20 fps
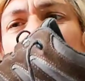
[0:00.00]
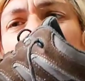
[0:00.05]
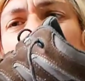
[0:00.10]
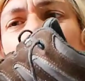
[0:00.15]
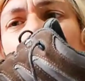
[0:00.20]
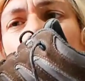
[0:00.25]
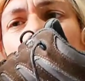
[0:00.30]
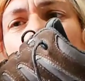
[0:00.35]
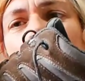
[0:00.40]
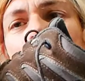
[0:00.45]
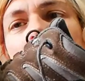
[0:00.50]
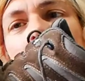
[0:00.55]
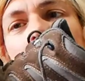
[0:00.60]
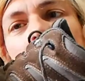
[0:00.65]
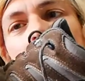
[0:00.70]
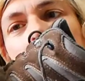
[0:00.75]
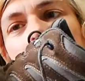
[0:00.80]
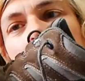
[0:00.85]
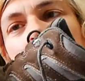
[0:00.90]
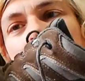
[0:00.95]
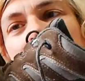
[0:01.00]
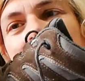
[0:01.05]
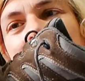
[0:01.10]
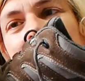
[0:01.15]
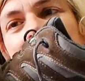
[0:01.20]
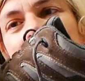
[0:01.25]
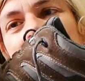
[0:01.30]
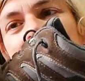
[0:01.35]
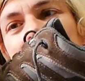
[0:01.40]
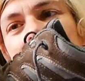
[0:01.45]
a little bit of flexibility
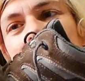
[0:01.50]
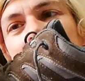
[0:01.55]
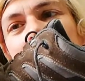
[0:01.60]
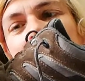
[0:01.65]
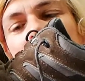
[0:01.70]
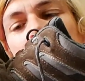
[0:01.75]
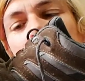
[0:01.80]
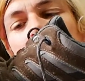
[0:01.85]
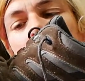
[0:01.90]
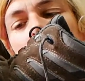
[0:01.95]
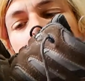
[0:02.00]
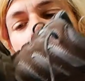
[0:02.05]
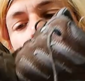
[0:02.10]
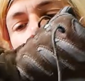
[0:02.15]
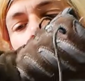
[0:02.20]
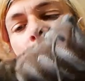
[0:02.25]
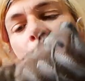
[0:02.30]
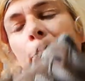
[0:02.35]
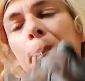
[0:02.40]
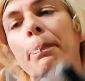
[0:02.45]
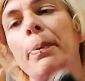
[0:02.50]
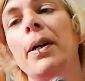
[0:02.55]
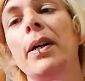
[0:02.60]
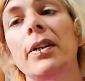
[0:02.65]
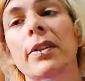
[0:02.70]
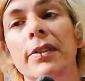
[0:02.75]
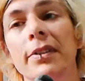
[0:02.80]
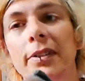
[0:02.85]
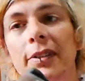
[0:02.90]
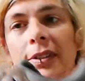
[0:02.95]
there. Oh my god.
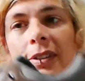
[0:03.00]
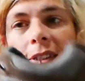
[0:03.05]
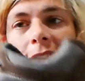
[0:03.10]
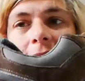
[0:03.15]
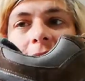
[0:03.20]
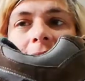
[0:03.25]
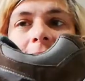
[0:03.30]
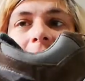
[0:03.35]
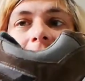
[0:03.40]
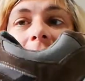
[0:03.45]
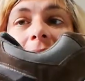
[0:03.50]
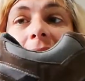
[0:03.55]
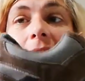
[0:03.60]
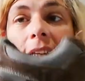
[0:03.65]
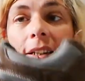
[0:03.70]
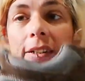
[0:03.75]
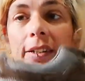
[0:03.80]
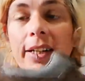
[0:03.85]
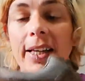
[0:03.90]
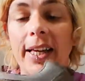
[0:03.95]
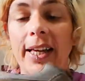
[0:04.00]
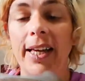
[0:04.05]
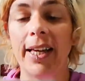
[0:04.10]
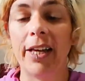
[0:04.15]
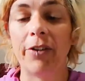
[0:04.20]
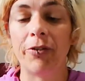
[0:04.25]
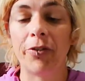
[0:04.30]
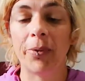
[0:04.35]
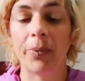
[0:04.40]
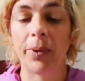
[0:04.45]
But none
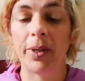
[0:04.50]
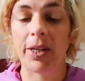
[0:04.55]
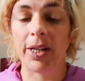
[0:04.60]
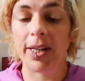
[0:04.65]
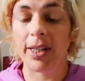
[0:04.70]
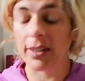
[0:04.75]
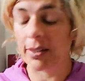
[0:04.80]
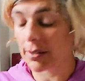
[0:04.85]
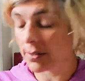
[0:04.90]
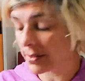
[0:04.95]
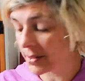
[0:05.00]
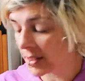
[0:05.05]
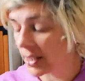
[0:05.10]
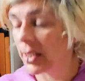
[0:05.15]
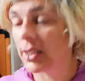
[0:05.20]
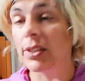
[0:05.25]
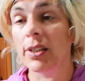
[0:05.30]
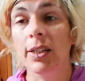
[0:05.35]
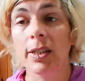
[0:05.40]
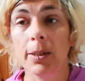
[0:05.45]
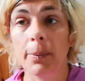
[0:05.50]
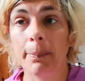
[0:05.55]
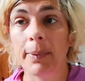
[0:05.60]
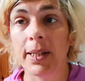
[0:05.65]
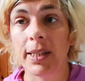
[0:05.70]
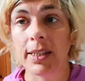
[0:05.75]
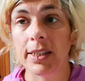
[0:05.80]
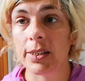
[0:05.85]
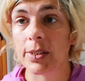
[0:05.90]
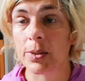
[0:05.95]
everywhere else.
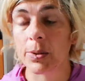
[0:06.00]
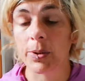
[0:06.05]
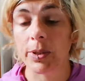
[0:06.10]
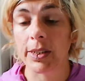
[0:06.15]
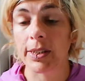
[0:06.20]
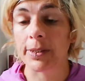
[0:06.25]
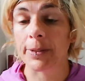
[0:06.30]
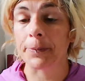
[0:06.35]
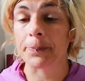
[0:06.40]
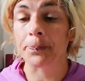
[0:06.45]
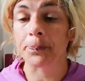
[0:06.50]
Completely solid.